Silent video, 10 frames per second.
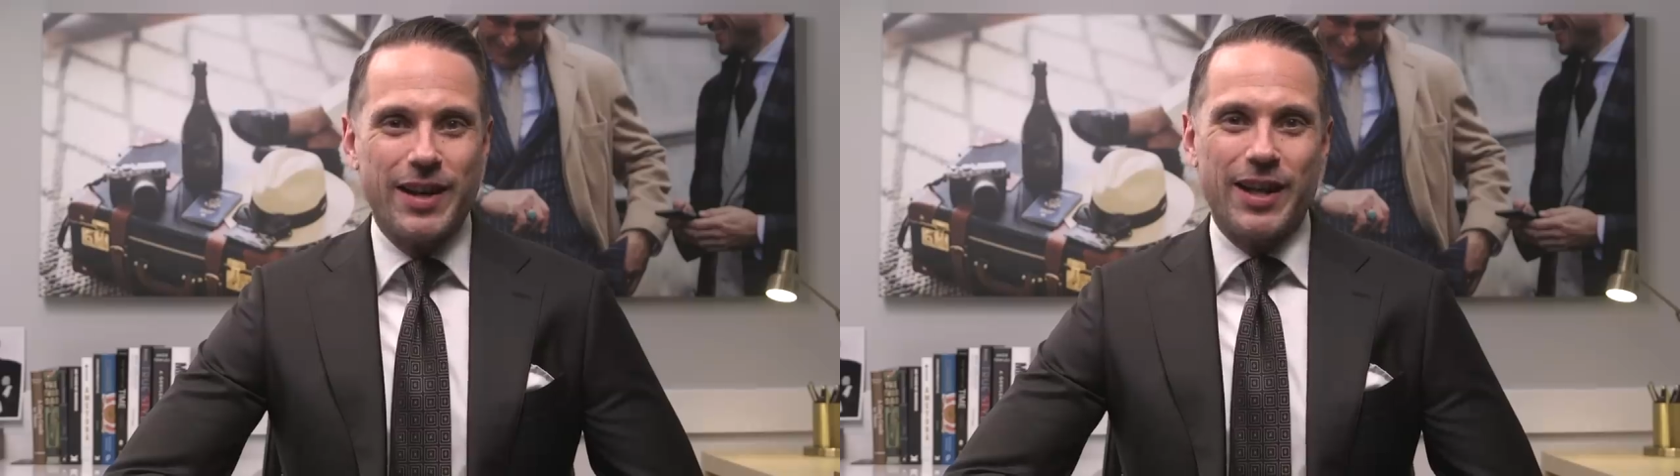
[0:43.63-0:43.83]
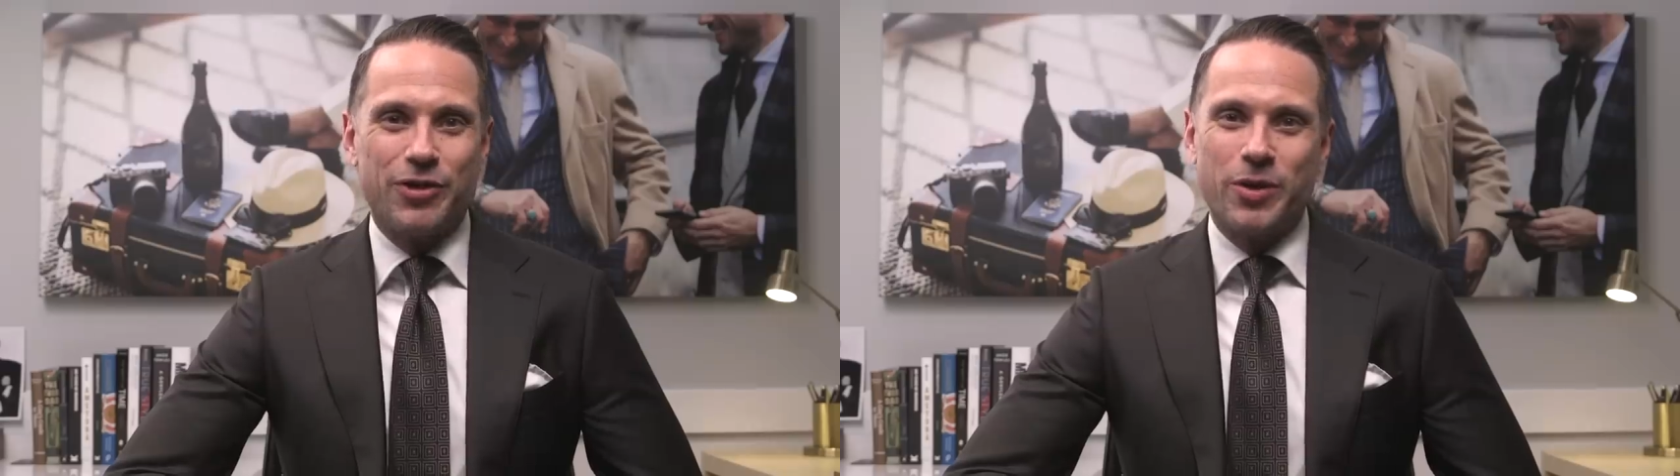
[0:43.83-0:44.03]

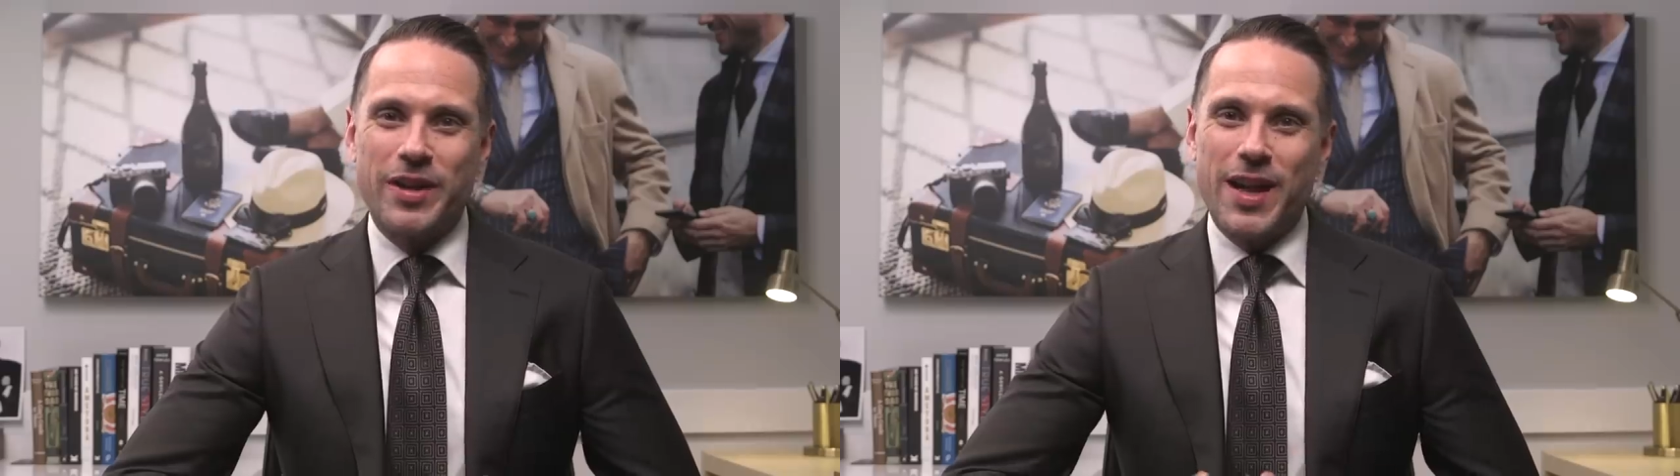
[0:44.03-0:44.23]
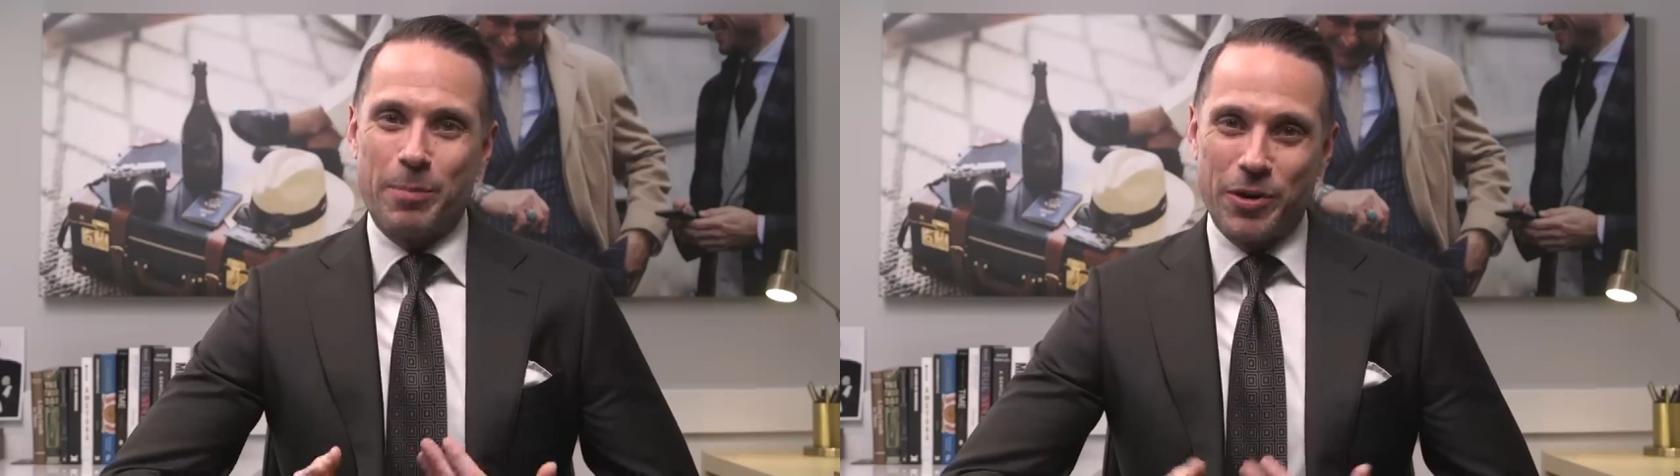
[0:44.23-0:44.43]
It's one
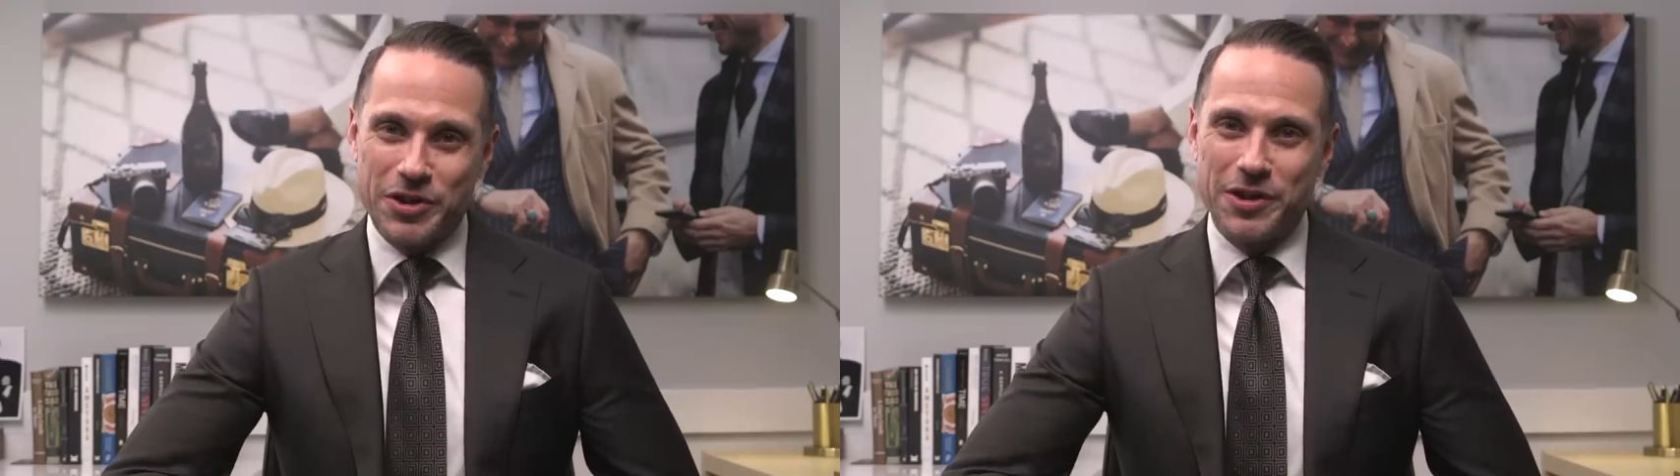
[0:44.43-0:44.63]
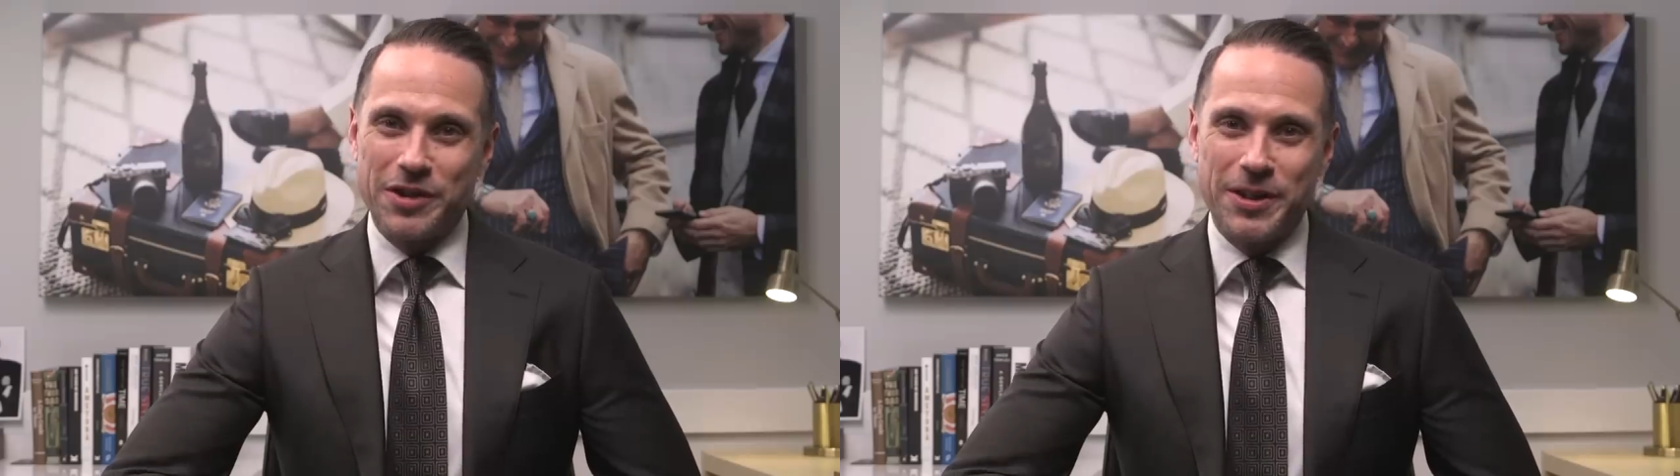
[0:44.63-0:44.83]
that
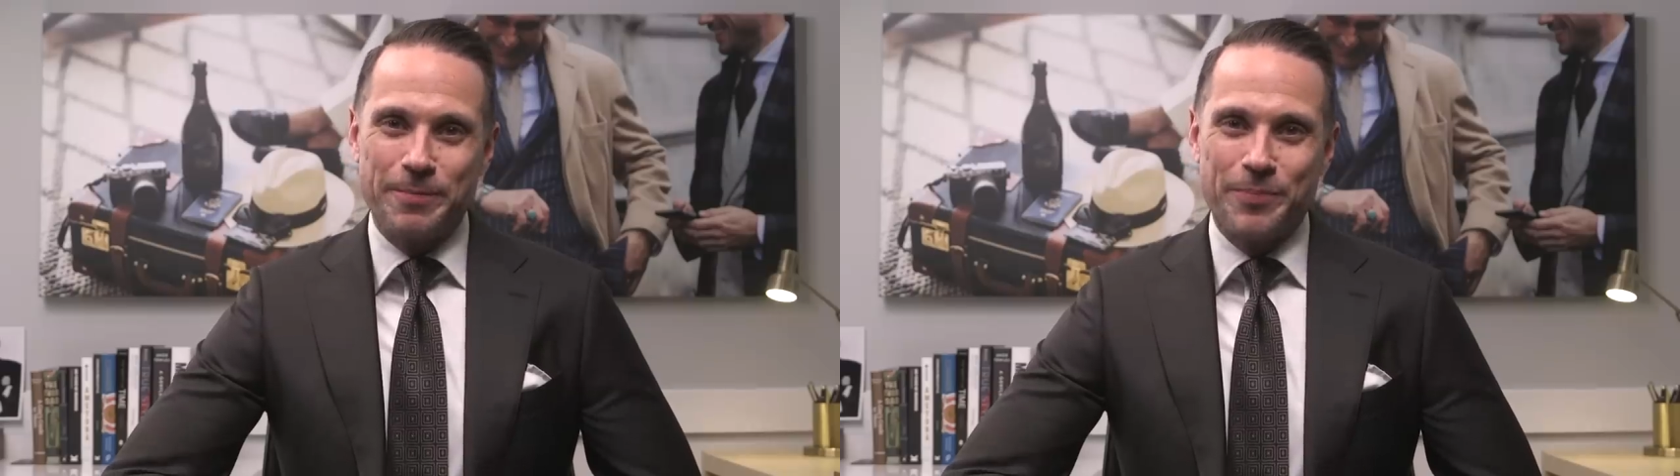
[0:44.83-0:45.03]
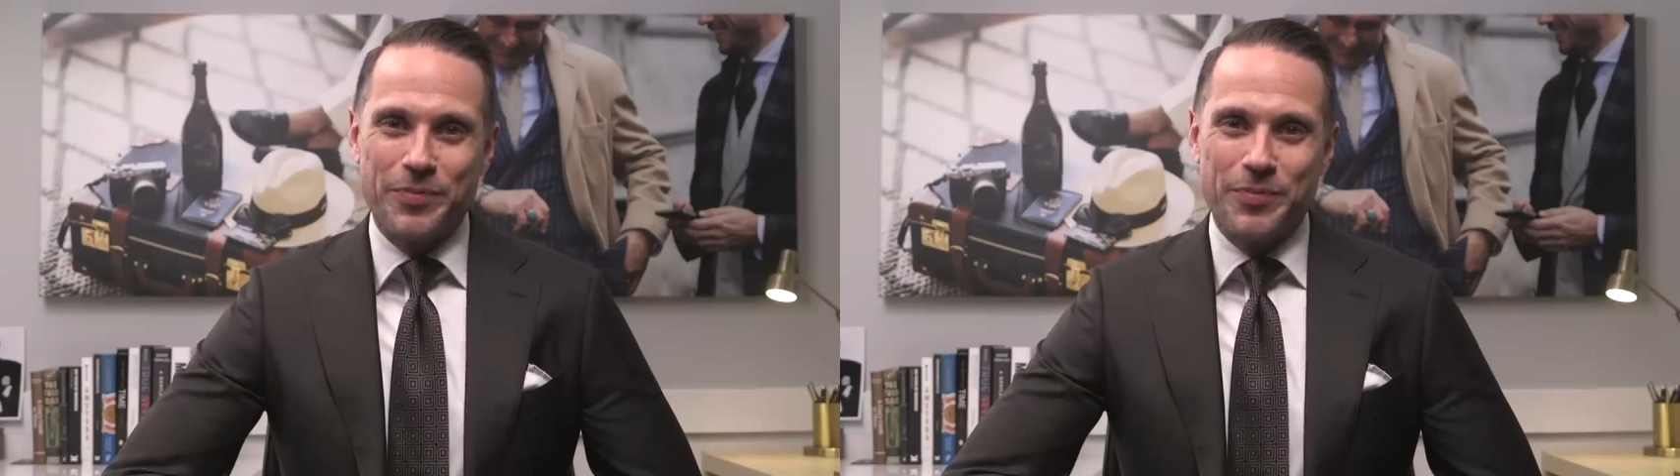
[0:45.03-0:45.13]
personally